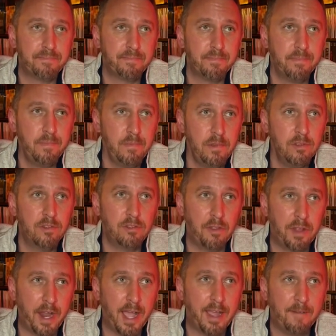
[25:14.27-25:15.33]
so that I
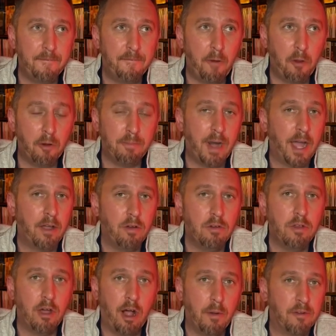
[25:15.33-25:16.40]
can further my own
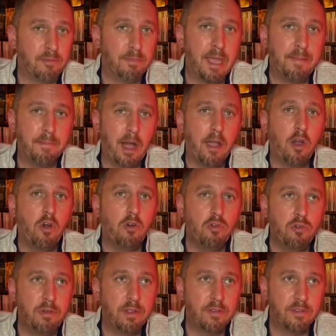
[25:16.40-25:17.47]
knowledge, make my own
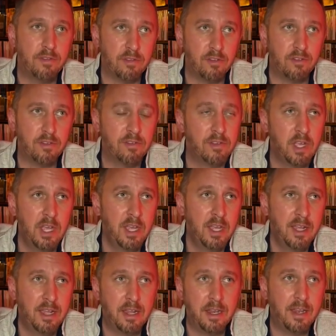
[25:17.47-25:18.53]
decisions,
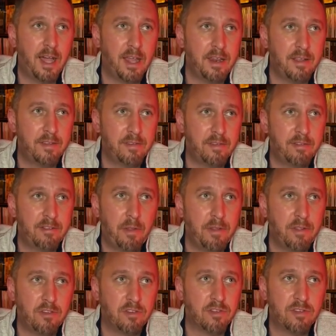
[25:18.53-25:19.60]
and not necessarily
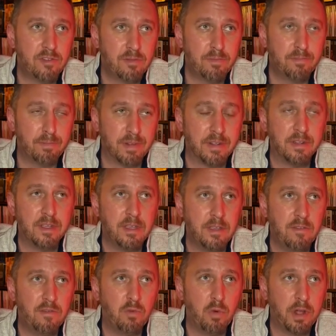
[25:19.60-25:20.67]
just believe
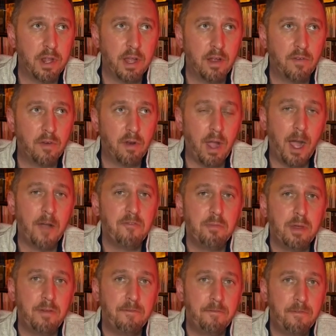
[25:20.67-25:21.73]
whatever I've been
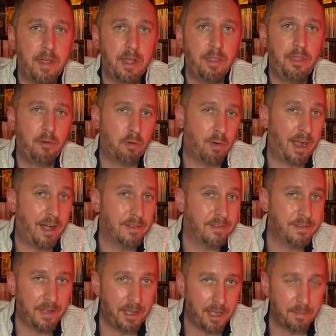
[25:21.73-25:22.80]
fed throughout
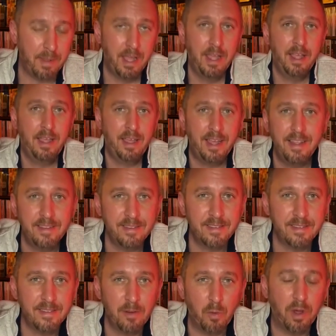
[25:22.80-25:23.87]
time. Hence
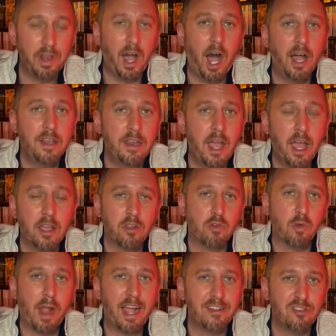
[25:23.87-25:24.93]
what
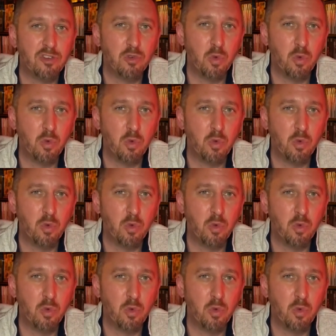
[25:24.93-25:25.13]
ungraduated